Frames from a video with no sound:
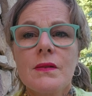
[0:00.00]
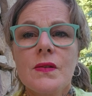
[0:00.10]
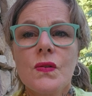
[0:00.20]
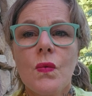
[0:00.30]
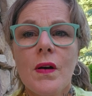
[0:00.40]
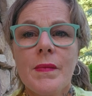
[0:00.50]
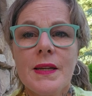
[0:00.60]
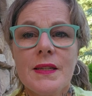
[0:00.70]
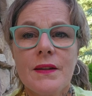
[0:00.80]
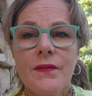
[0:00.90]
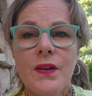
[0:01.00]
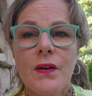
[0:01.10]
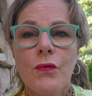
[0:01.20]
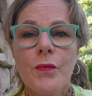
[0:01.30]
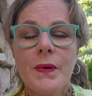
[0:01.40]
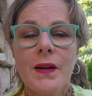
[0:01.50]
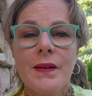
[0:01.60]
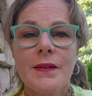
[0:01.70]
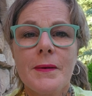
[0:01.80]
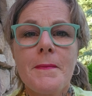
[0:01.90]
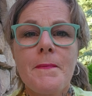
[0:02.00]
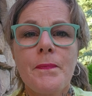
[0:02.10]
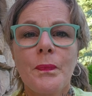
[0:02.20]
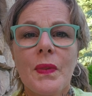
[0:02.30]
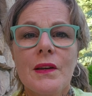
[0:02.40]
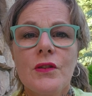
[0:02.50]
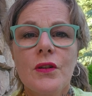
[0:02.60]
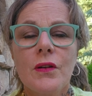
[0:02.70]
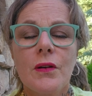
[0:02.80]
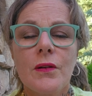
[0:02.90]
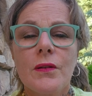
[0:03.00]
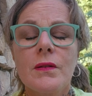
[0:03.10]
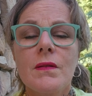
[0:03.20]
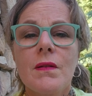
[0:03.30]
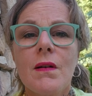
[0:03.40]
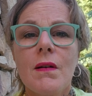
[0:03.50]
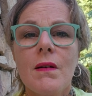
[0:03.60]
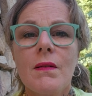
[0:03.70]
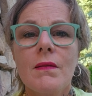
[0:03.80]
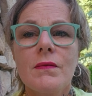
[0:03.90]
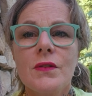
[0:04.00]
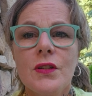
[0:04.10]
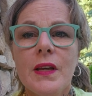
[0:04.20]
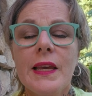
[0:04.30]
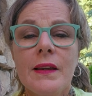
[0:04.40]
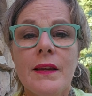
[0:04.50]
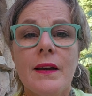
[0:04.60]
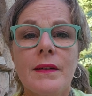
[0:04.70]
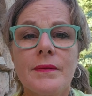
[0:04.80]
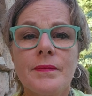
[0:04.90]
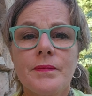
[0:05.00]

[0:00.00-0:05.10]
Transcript: Swami Divyarupananda, took her to India.